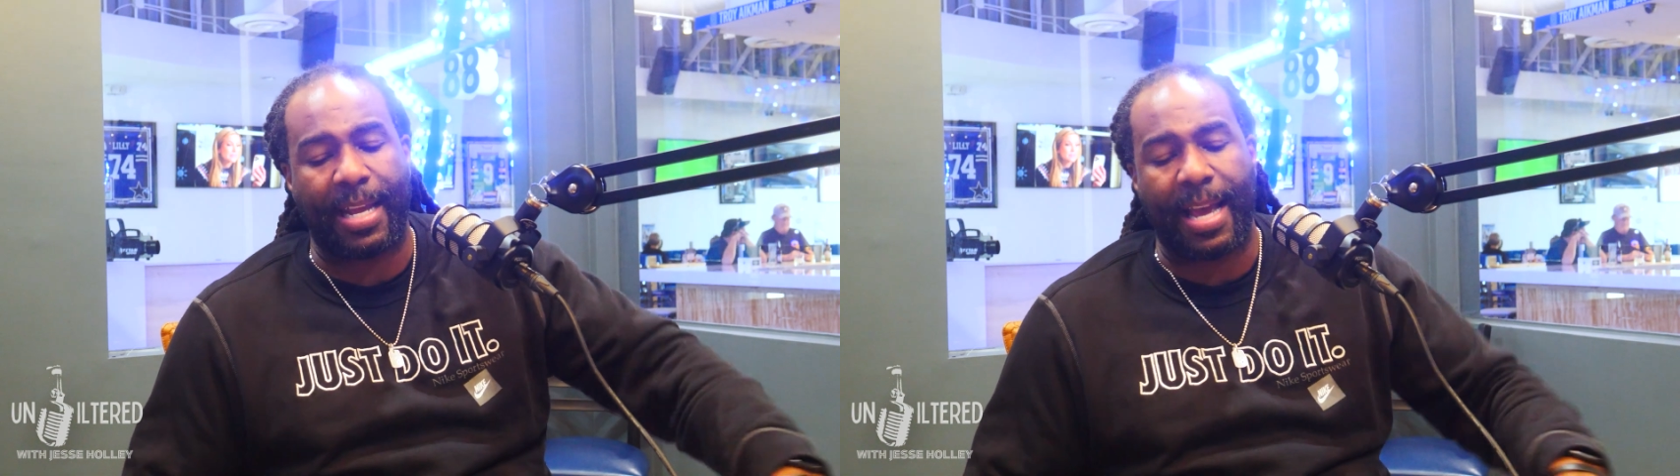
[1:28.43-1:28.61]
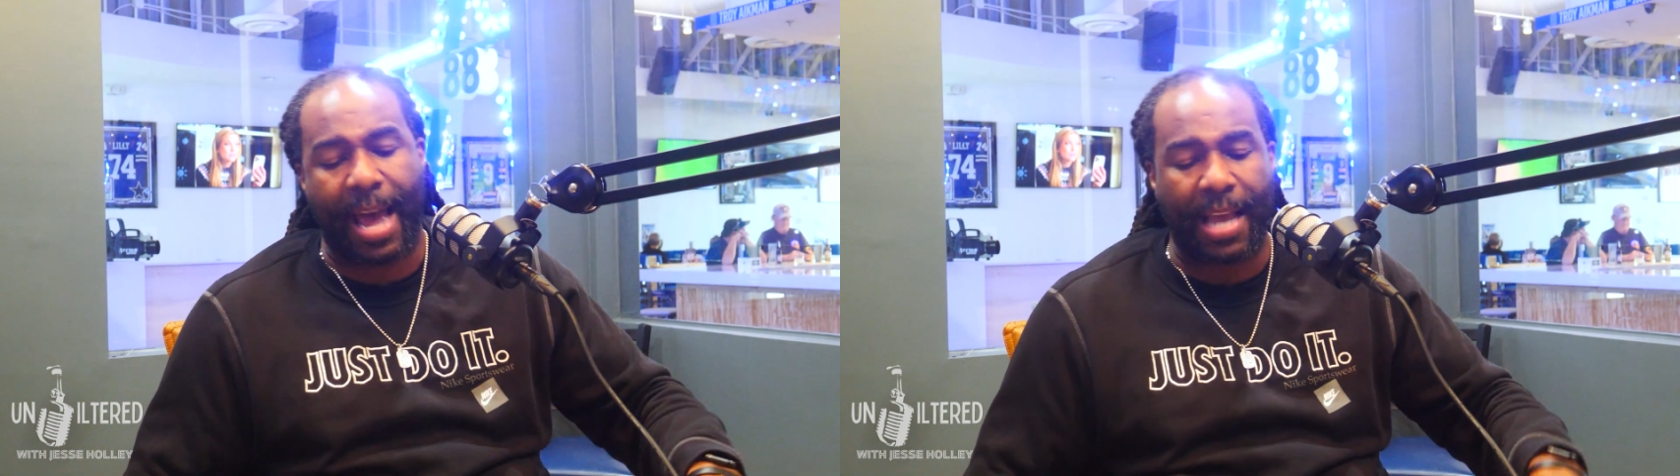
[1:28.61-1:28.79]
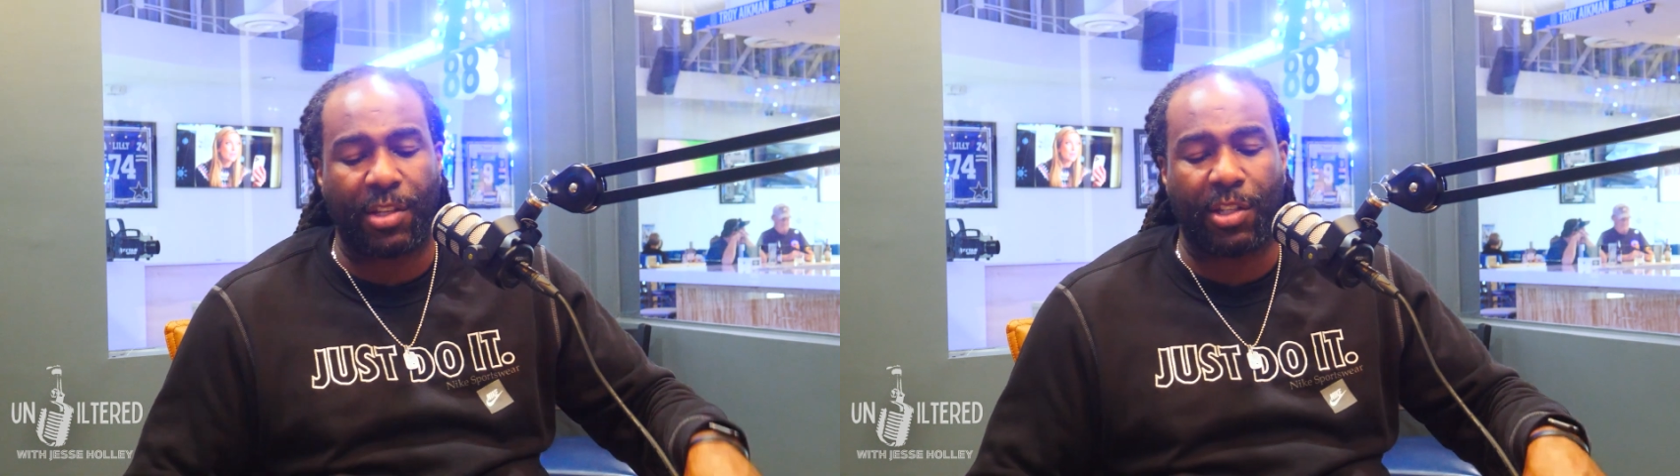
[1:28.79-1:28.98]

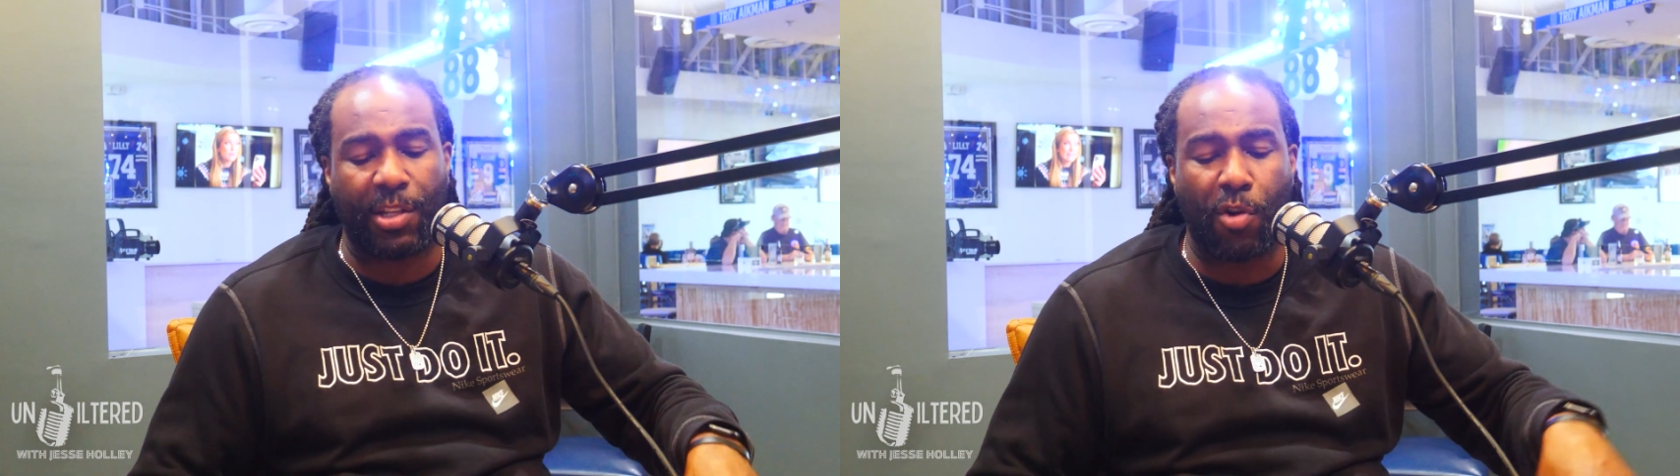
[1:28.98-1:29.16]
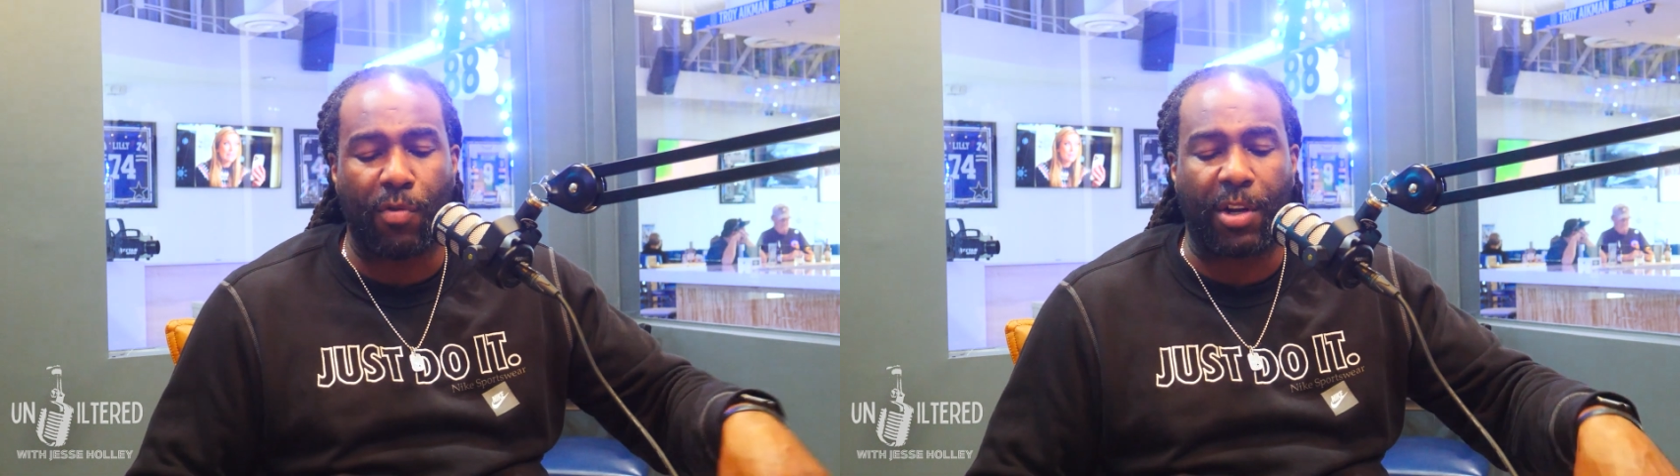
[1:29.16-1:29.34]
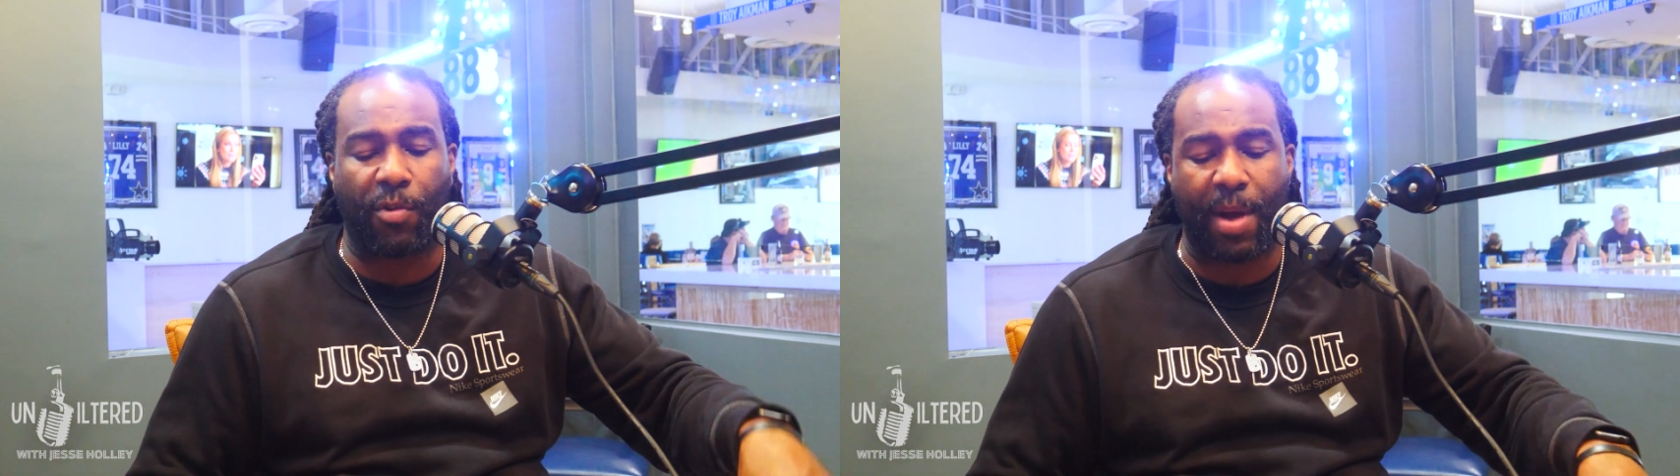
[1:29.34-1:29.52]
I
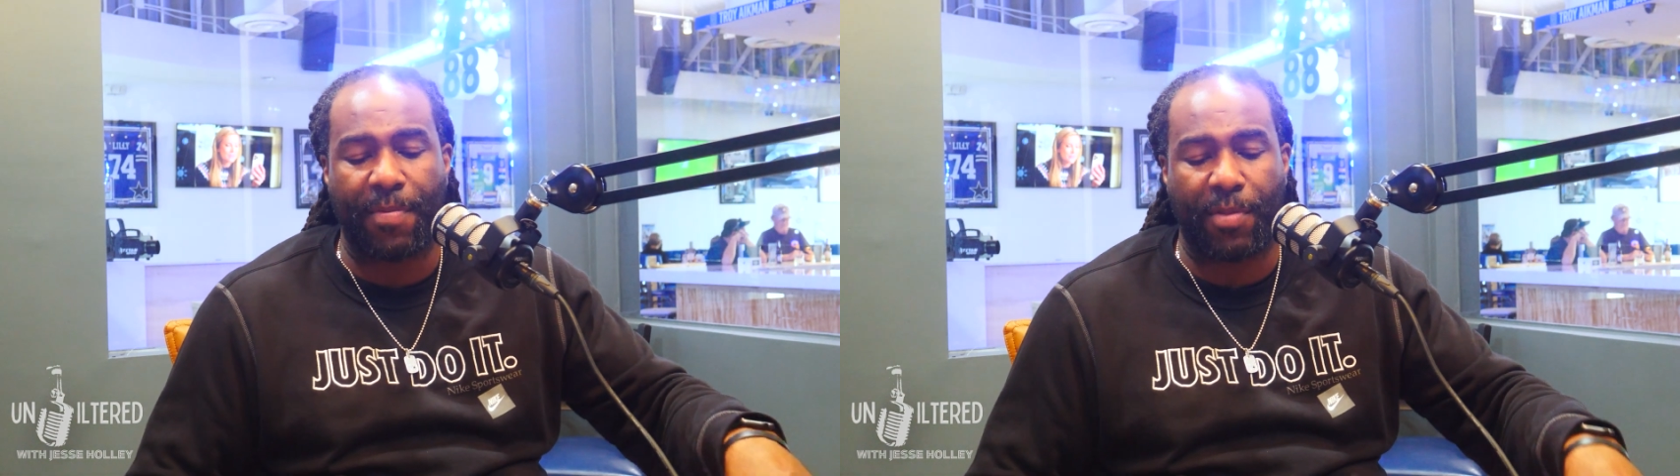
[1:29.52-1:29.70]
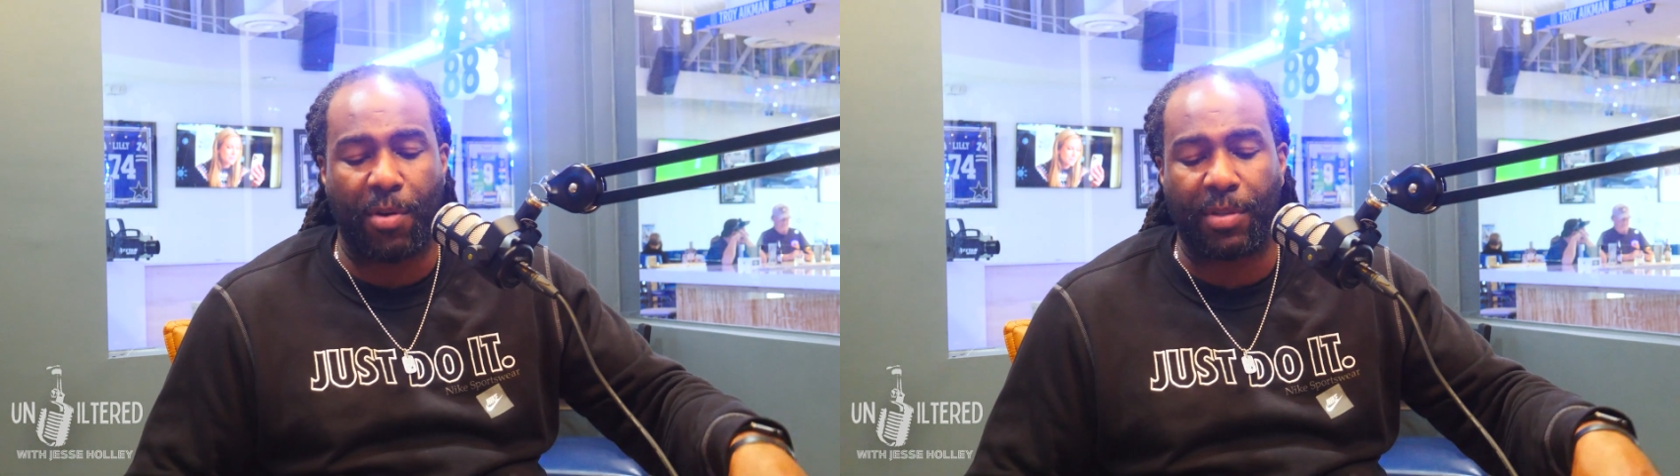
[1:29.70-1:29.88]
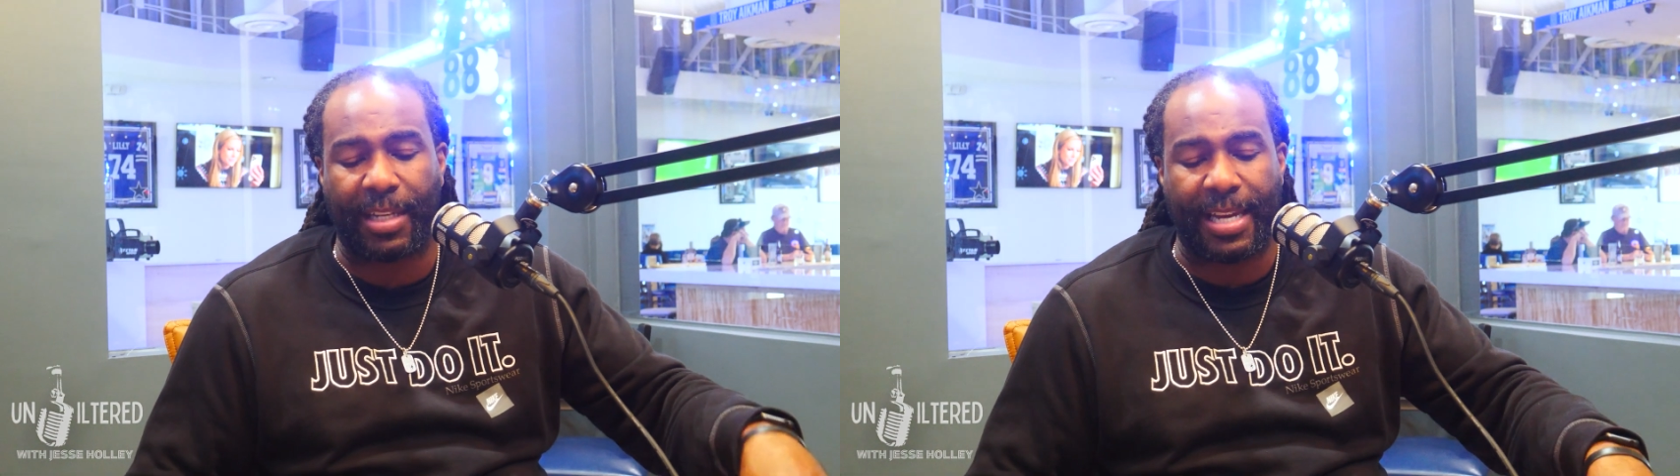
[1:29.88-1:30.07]
still regret those